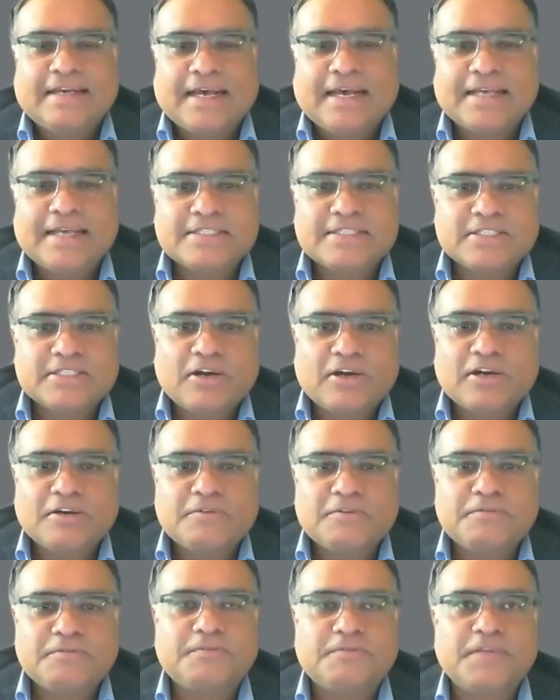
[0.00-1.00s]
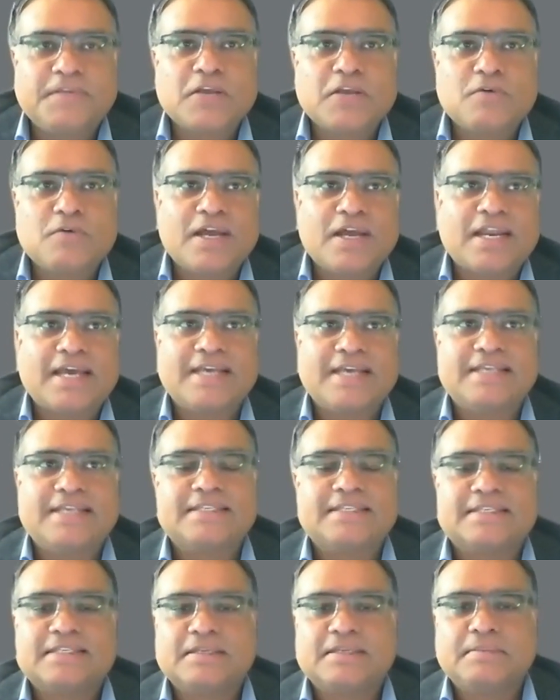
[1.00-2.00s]
has sort of
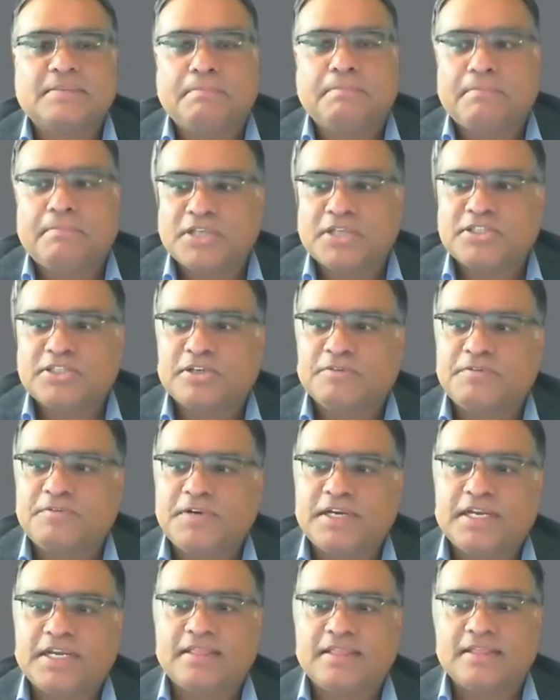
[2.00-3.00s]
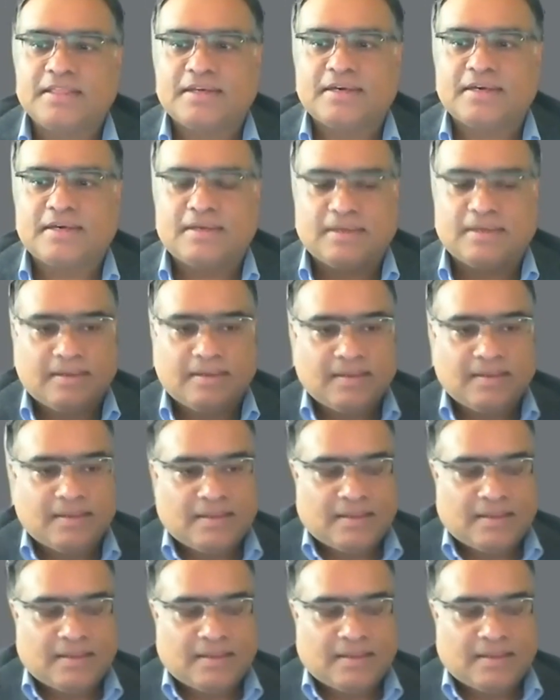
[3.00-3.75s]
equalized much of it in the